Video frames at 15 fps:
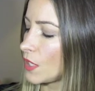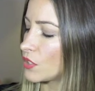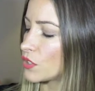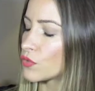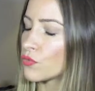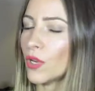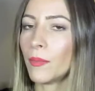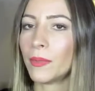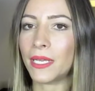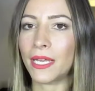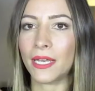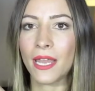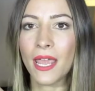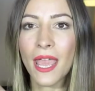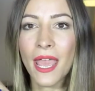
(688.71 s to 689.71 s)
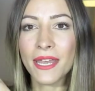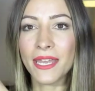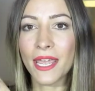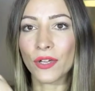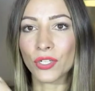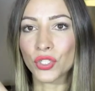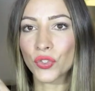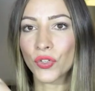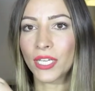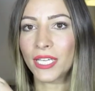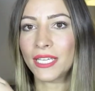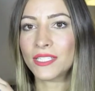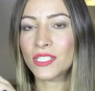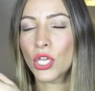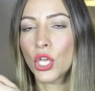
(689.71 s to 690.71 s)
You just rub it in. Now a trick
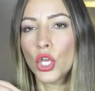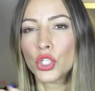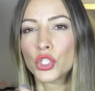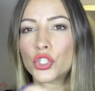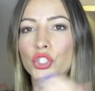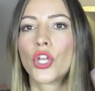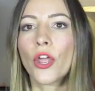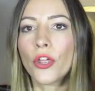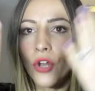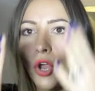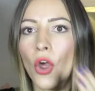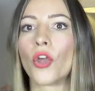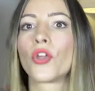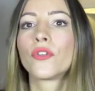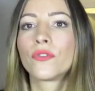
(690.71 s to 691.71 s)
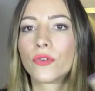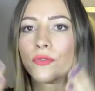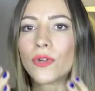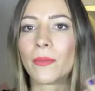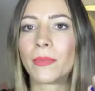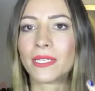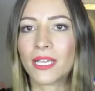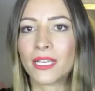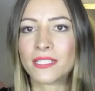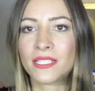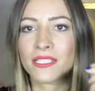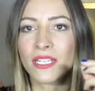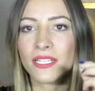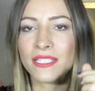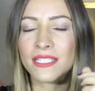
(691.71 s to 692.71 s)
is don't over rub it because
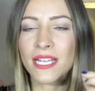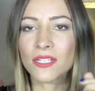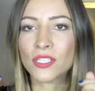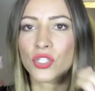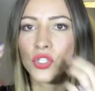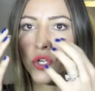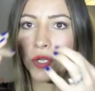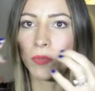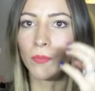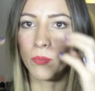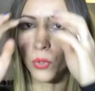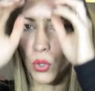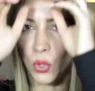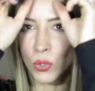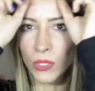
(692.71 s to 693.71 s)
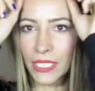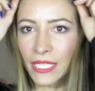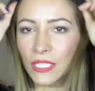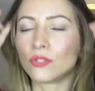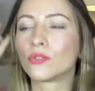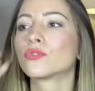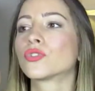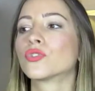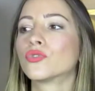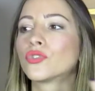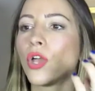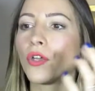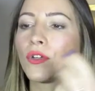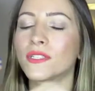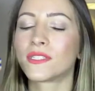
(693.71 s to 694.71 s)
it's going to start to turn bally. You'll, you'll
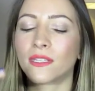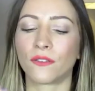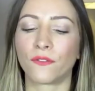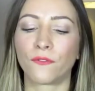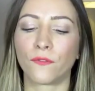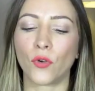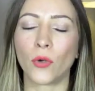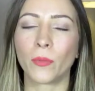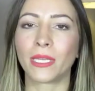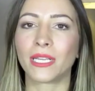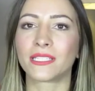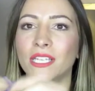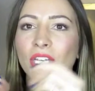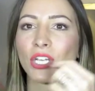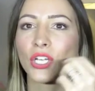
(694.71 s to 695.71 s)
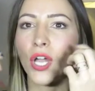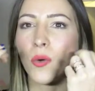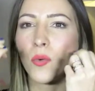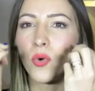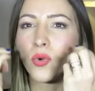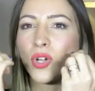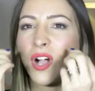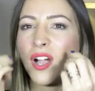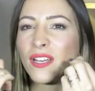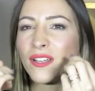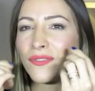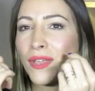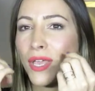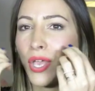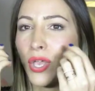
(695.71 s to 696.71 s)
notice that the formula is going to go all kind
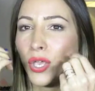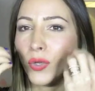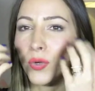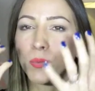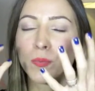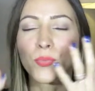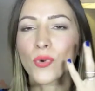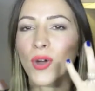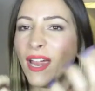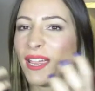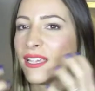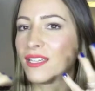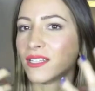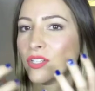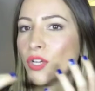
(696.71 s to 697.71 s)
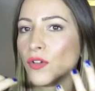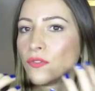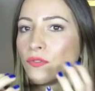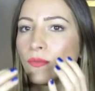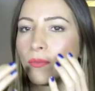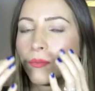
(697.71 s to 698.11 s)
of, it'll break and go